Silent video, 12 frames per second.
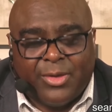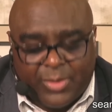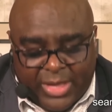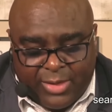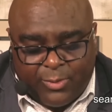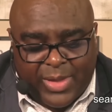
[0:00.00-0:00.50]

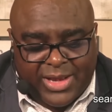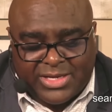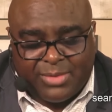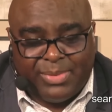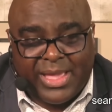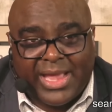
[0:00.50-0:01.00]
he went
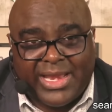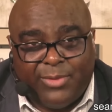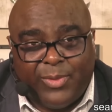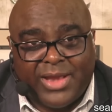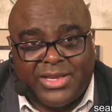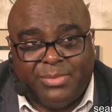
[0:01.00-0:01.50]
to bed. He
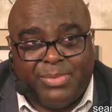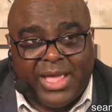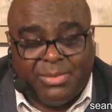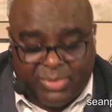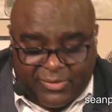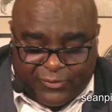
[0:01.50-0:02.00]
went to
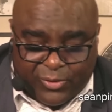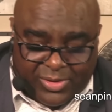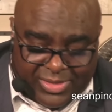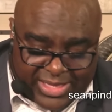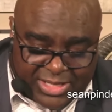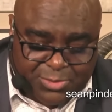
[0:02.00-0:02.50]
bed before
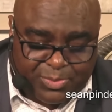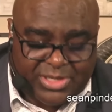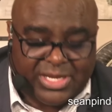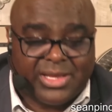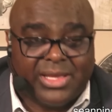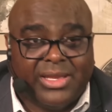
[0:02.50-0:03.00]
this
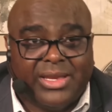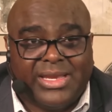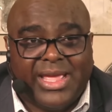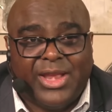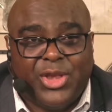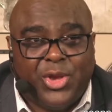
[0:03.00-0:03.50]
particular
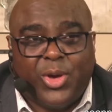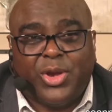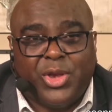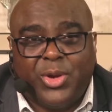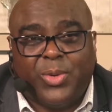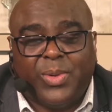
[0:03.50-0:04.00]
day, not
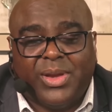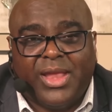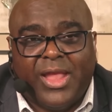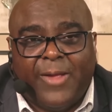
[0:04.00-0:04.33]
knowing